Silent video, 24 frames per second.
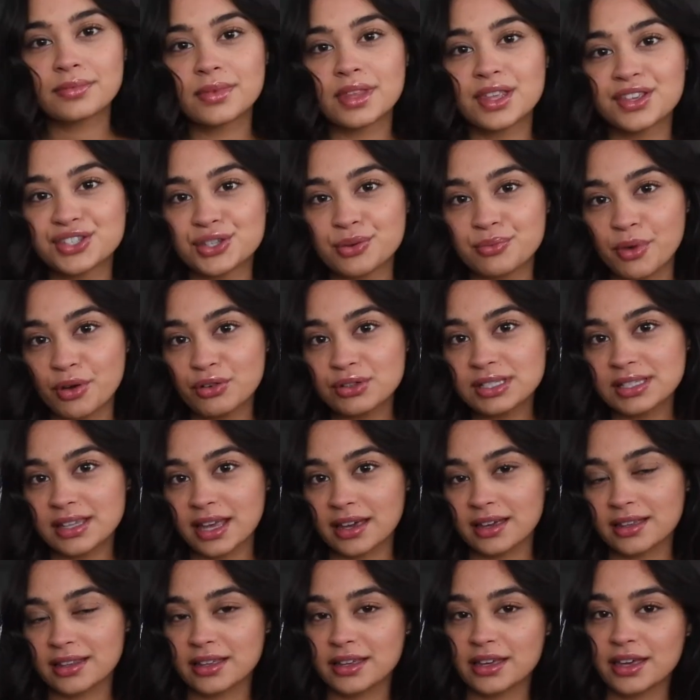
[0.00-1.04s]
So most
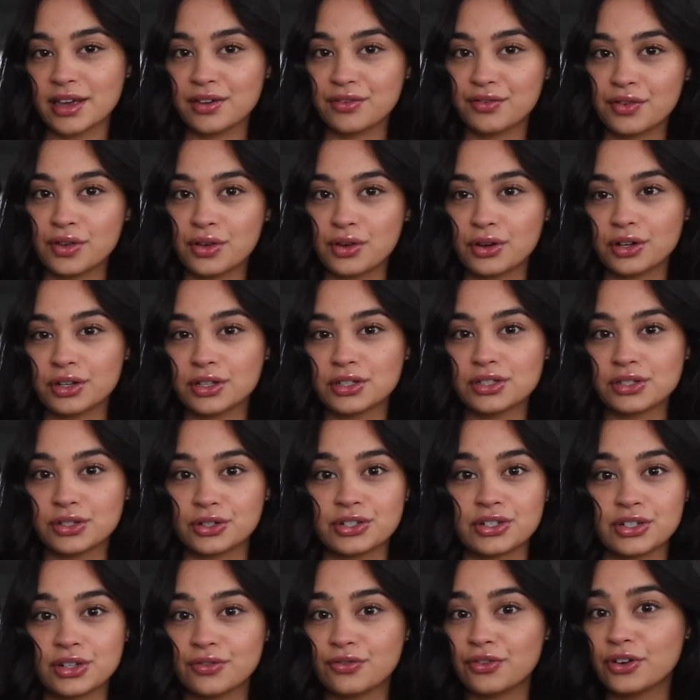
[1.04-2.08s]
likely if you're
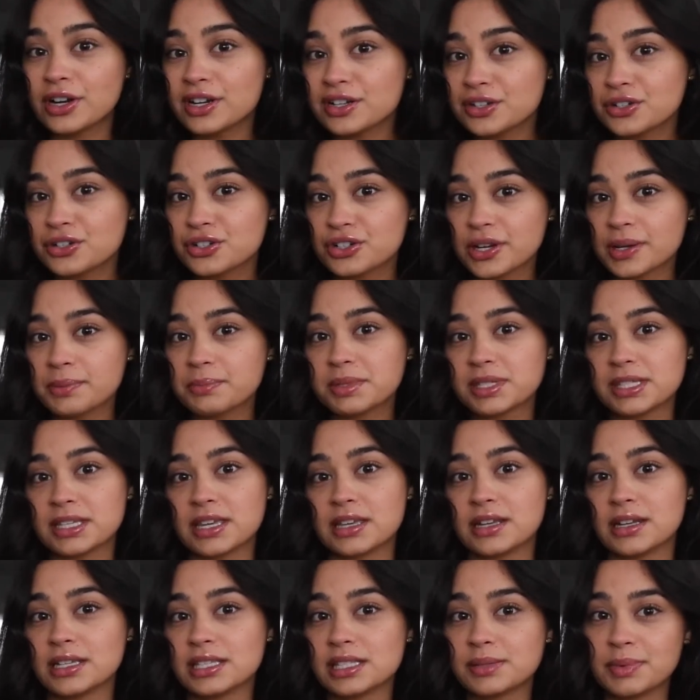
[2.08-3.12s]
searching for internships in
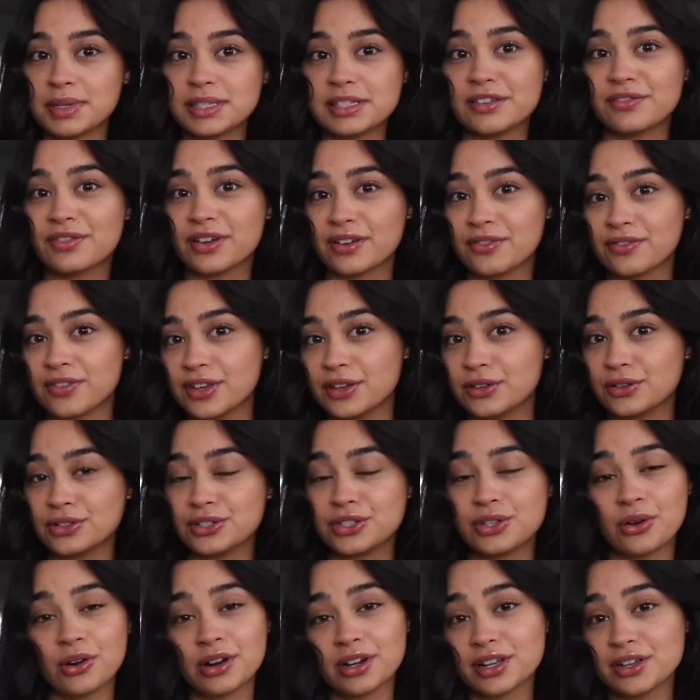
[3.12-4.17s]
a specific field,
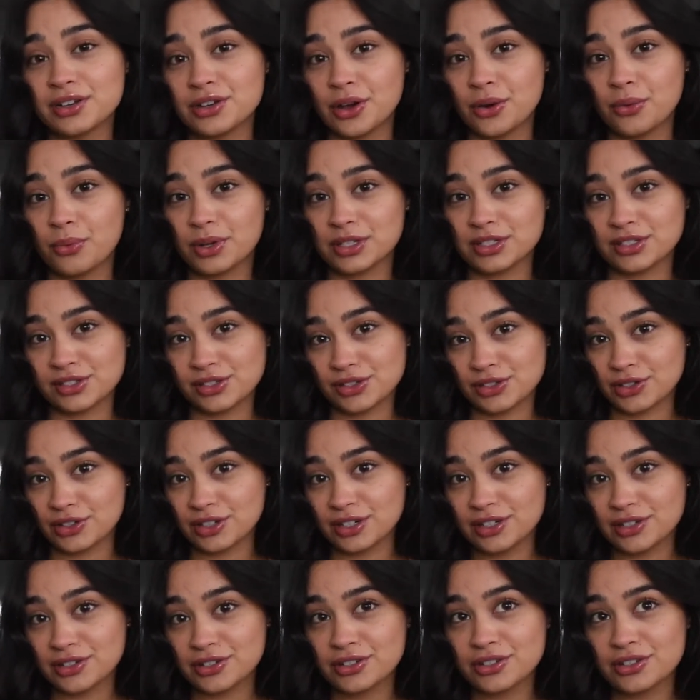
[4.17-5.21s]
you already know what to
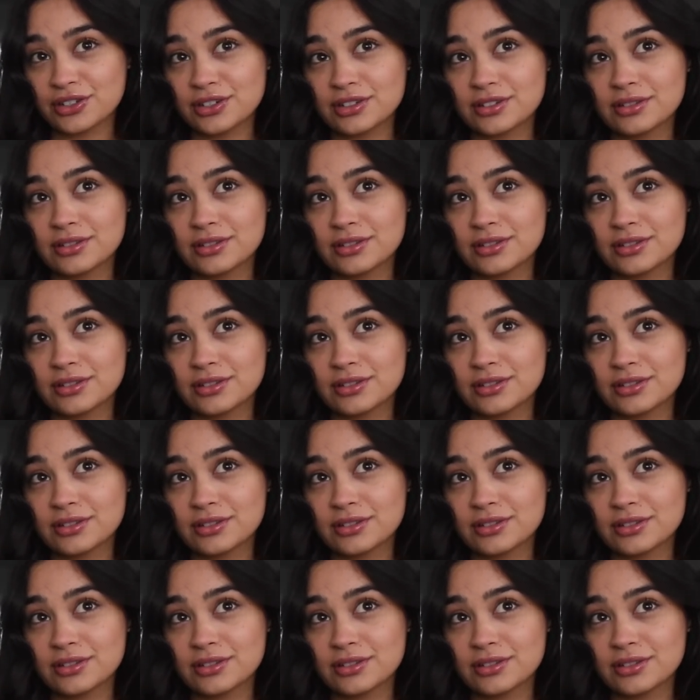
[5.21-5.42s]
search.